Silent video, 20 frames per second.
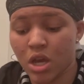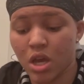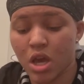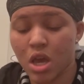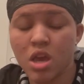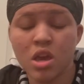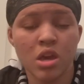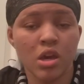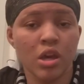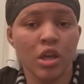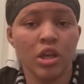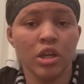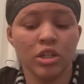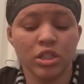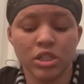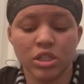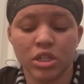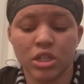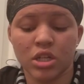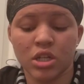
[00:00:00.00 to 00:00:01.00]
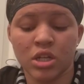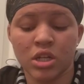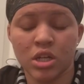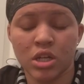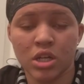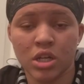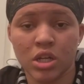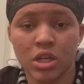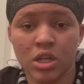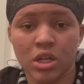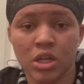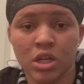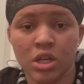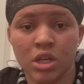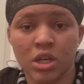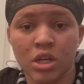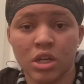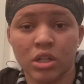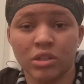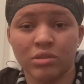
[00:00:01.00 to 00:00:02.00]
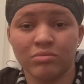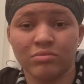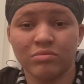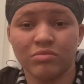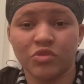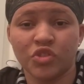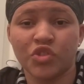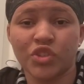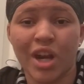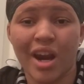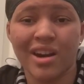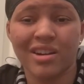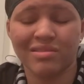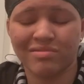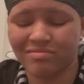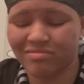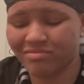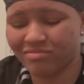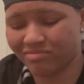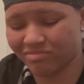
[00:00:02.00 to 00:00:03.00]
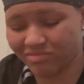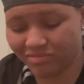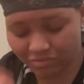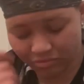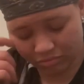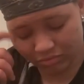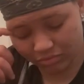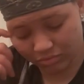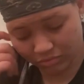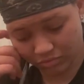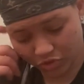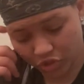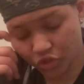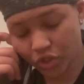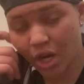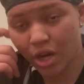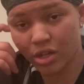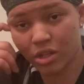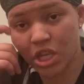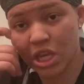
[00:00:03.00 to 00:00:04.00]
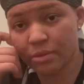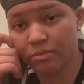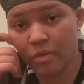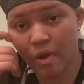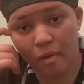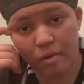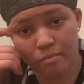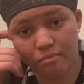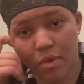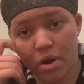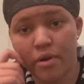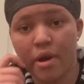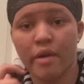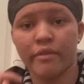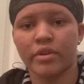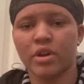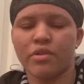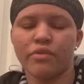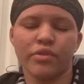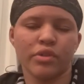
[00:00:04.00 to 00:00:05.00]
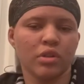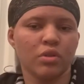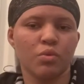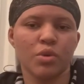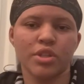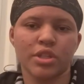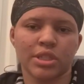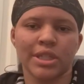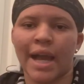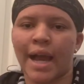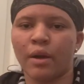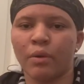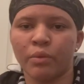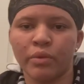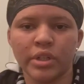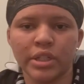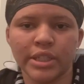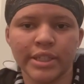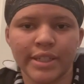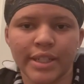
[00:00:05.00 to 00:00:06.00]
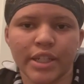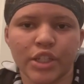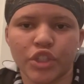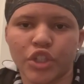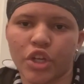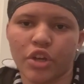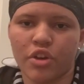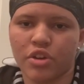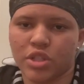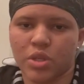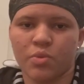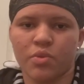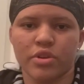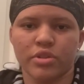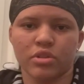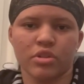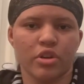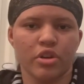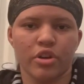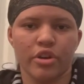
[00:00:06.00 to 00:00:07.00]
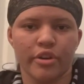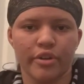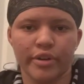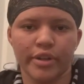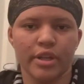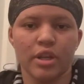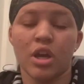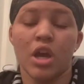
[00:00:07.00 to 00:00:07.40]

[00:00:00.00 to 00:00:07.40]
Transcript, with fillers: And she tried to she tried to kick me out of my private area, which I really didn't care because it wasn't gonna hurt.